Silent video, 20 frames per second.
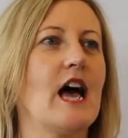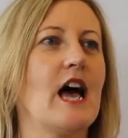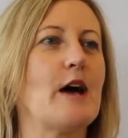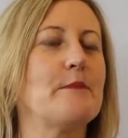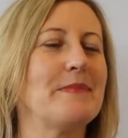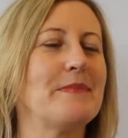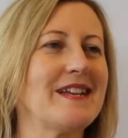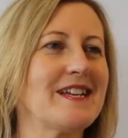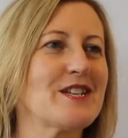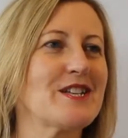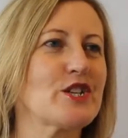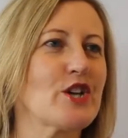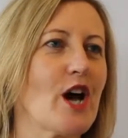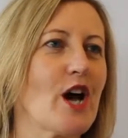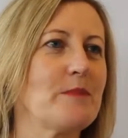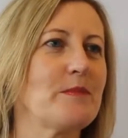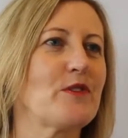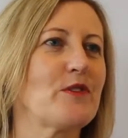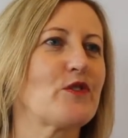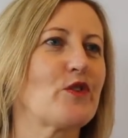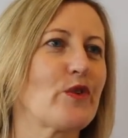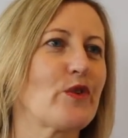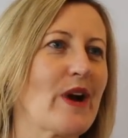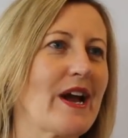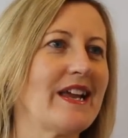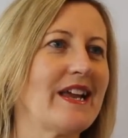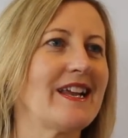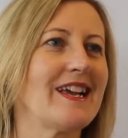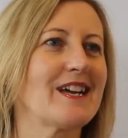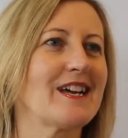Amid a time of
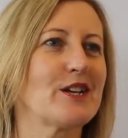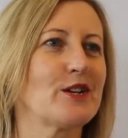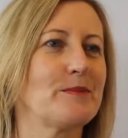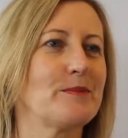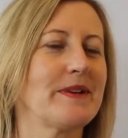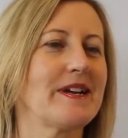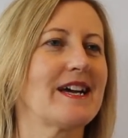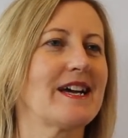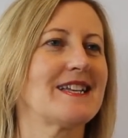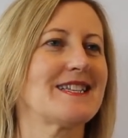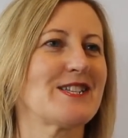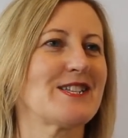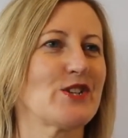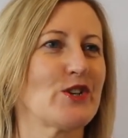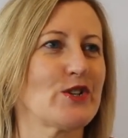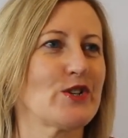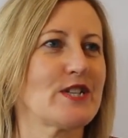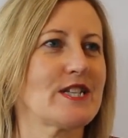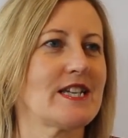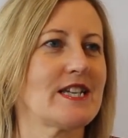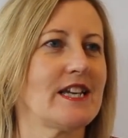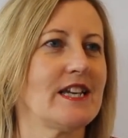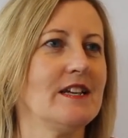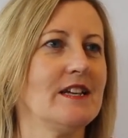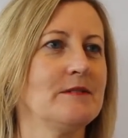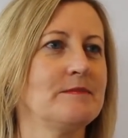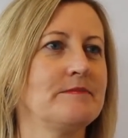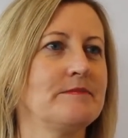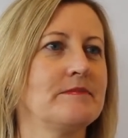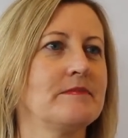great economic uncertainty,